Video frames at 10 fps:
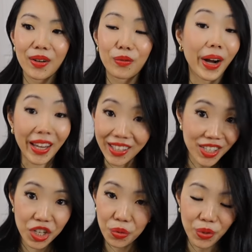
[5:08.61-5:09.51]

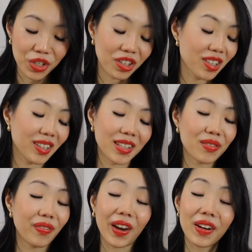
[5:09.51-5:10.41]
range, which is
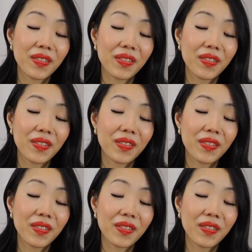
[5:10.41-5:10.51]
very,